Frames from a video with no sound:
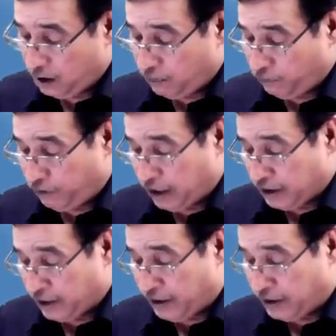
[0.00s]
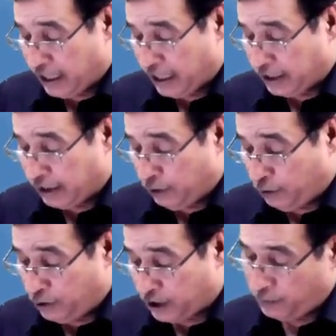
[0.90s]
We can write
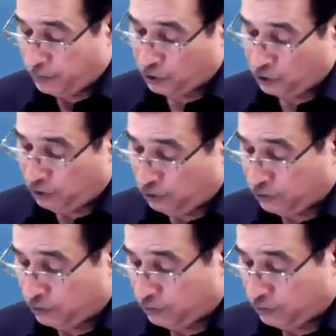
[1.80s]
accrued commission also.